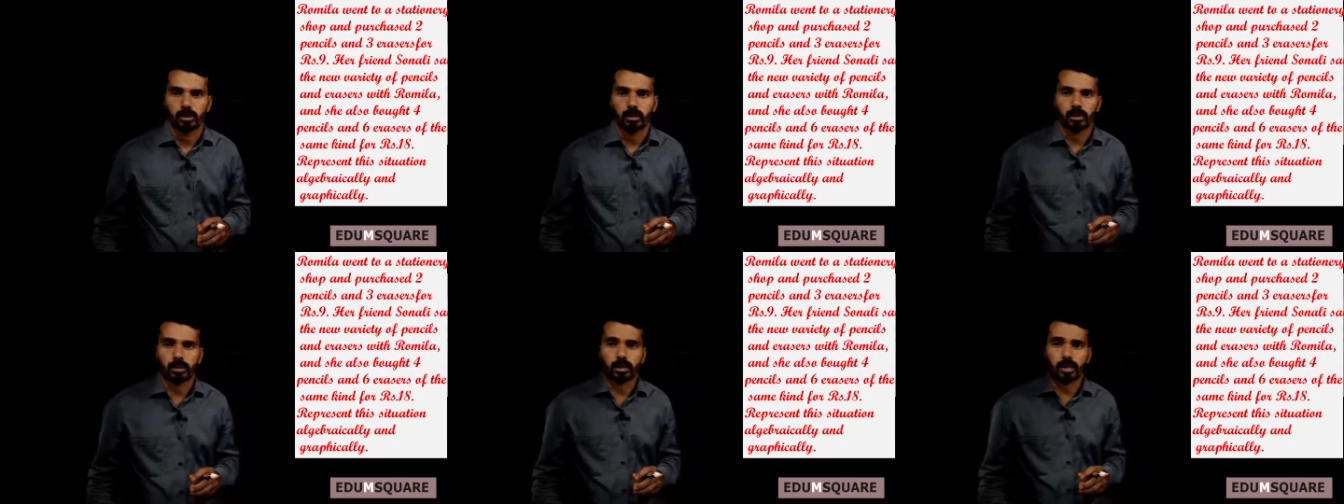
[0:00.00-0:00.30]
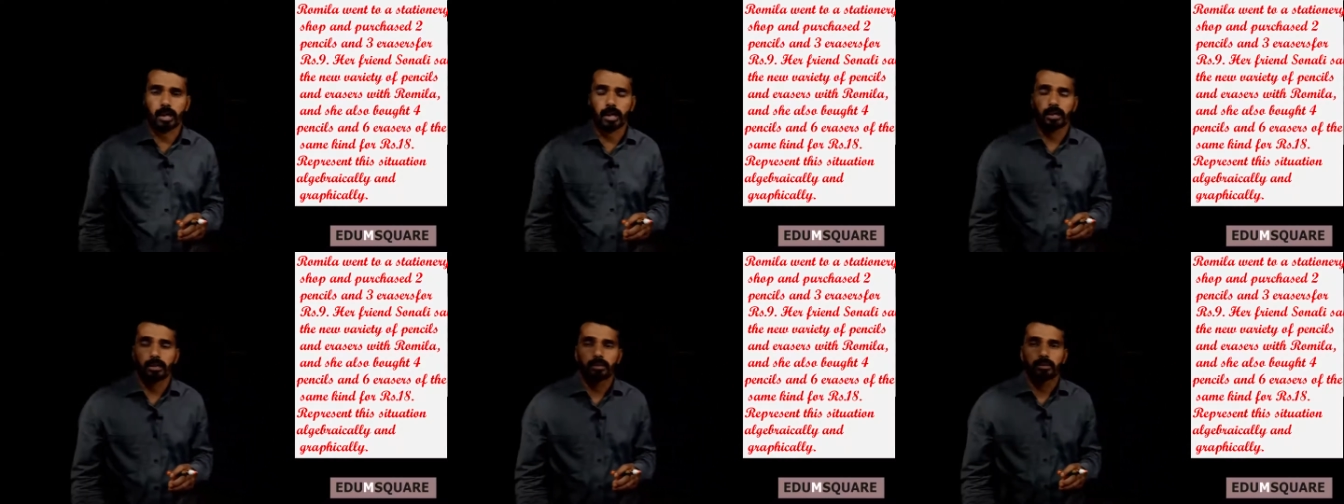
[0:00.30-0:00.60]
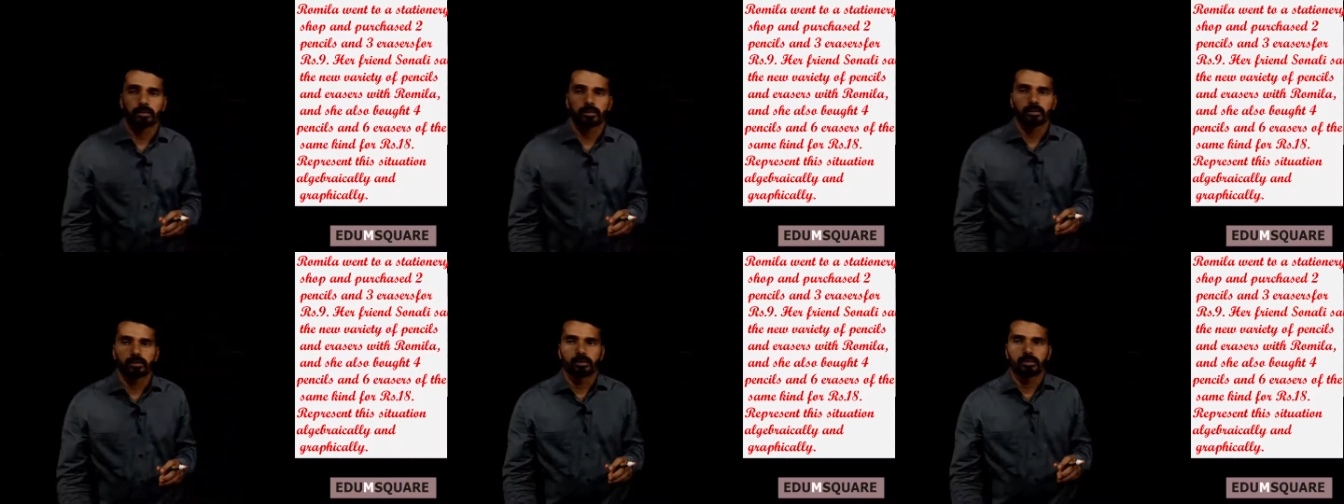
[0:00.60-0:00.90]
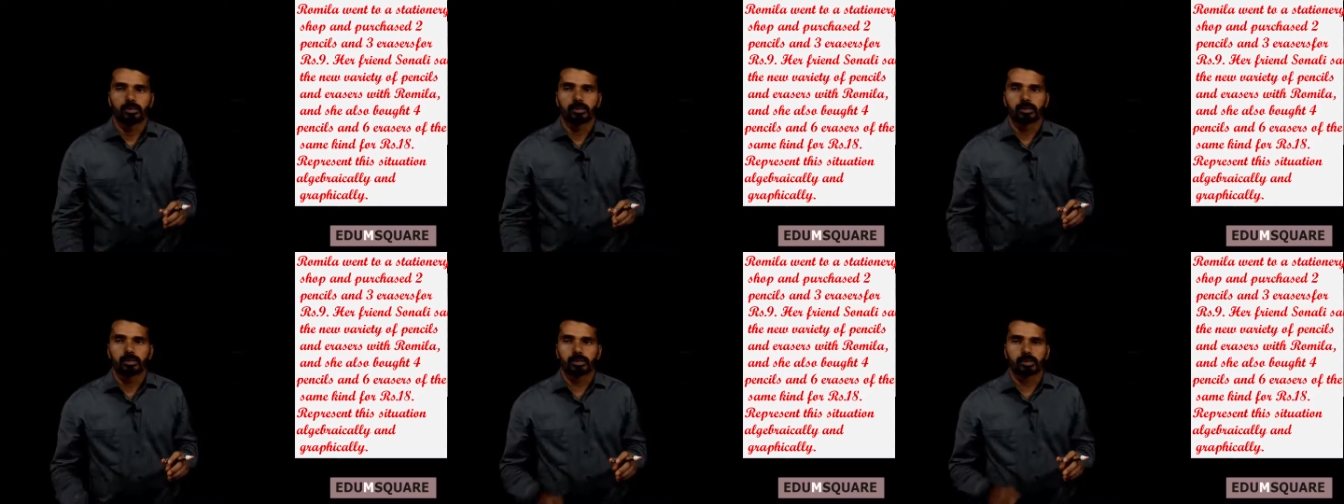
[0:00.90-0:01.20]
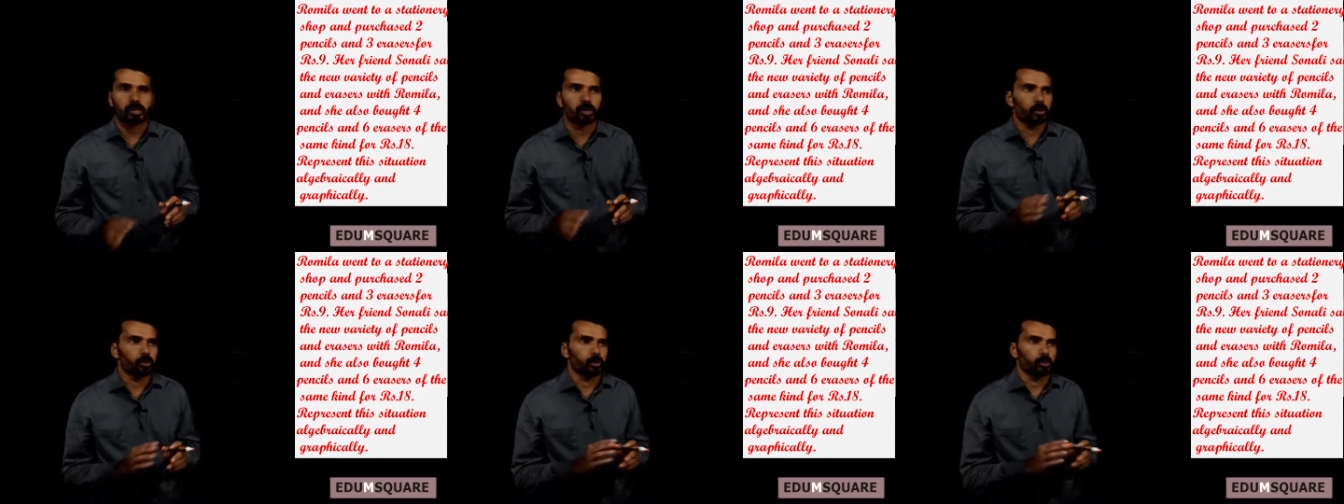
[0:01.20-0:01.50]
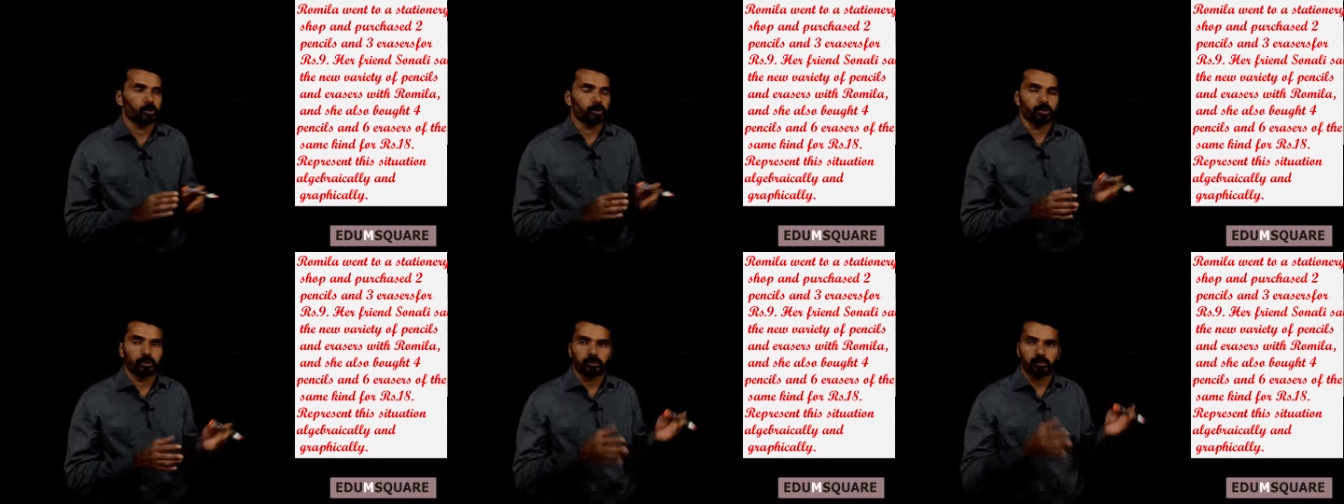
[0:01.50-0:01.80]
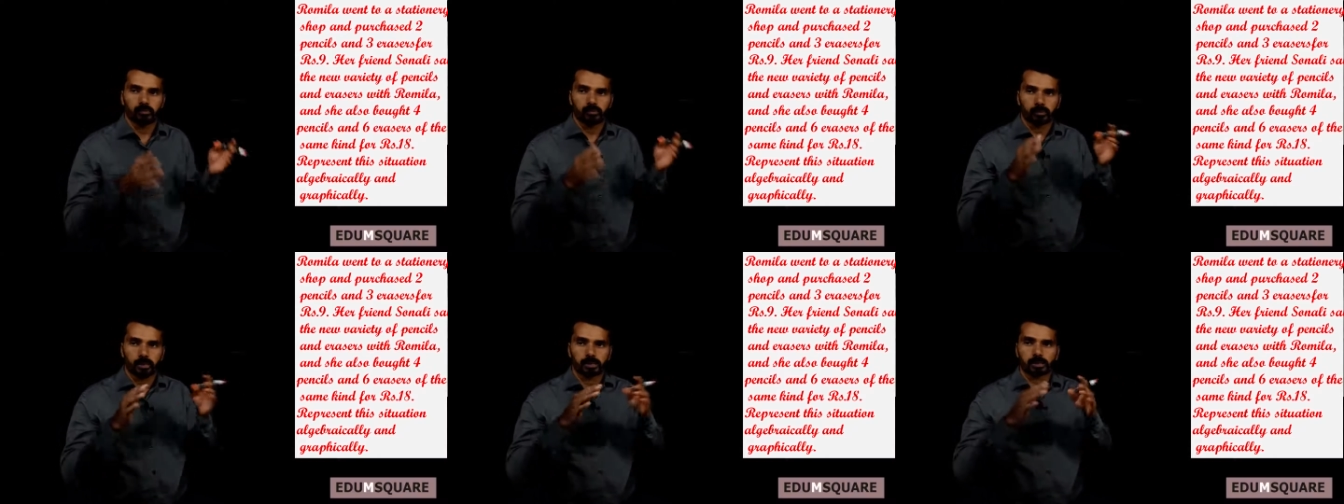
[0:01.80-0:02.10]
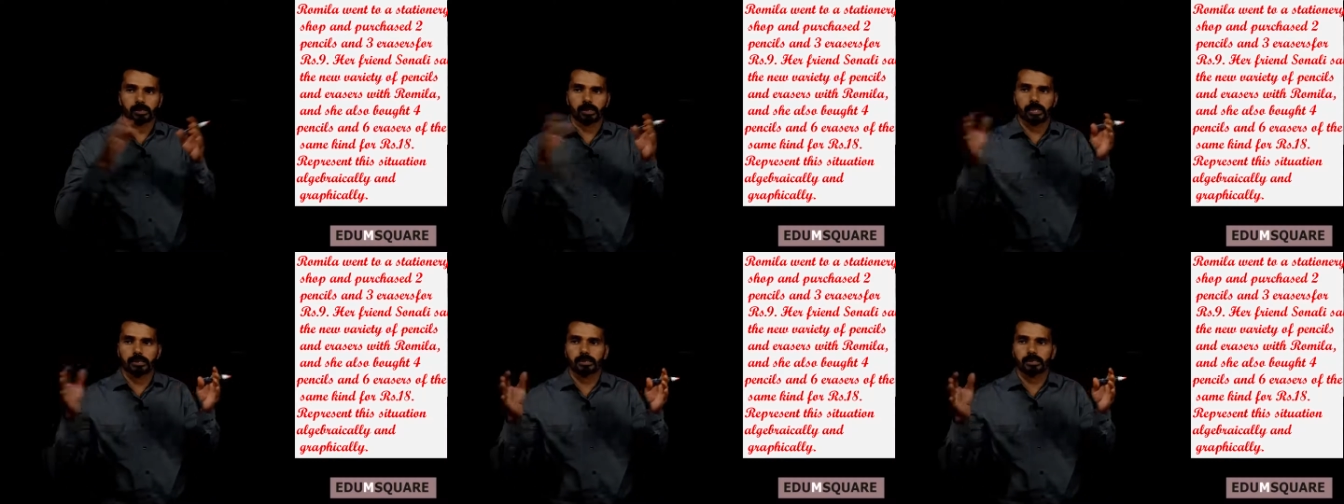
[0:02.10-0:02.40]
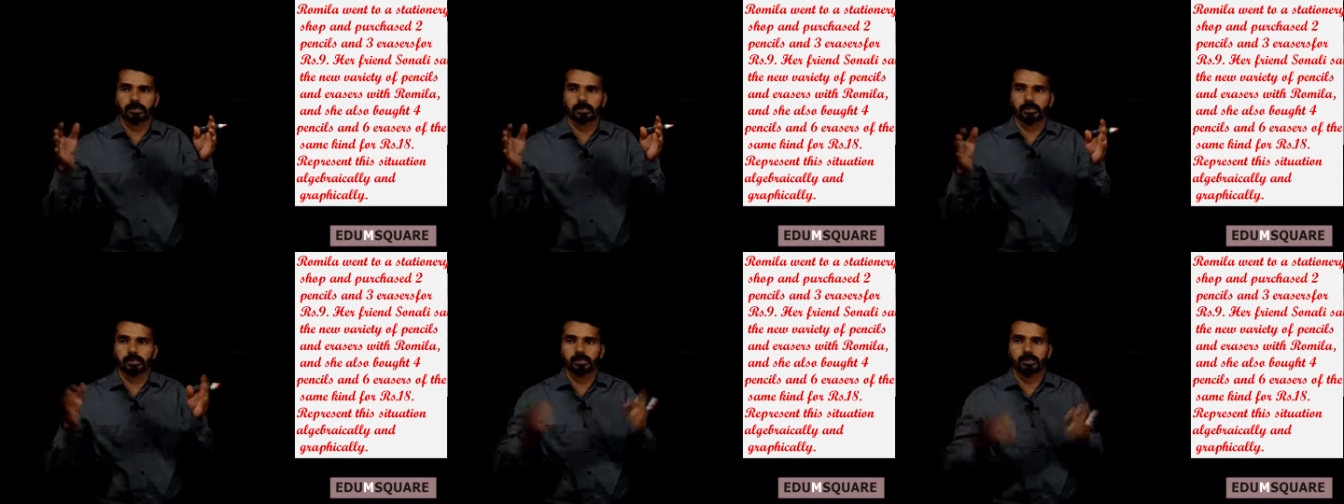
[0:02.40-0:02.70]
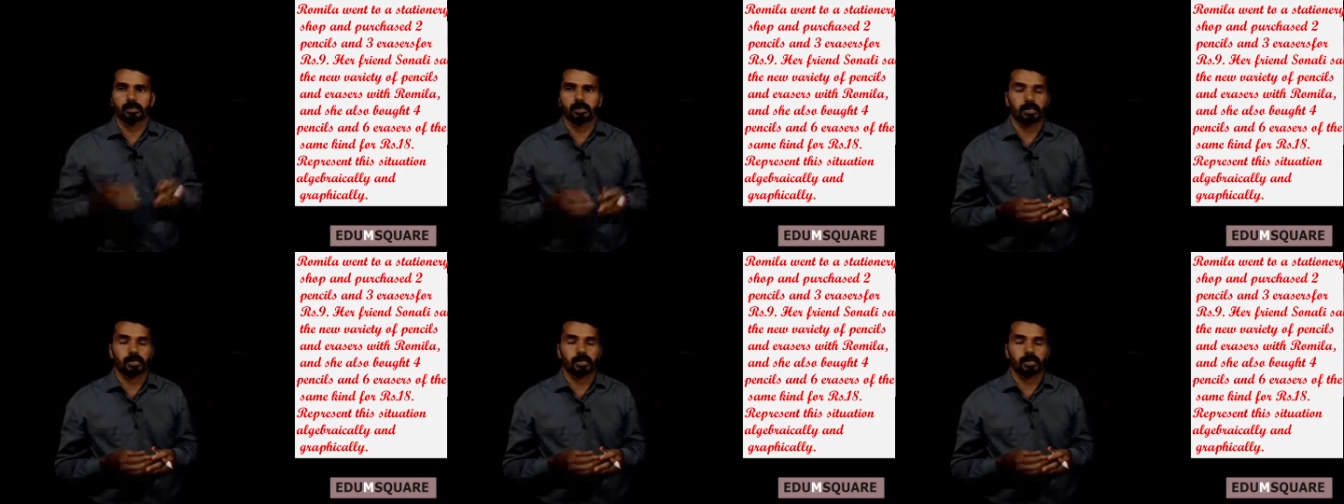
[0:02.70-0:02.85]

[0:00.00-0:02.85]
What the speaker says: Okay, so first let us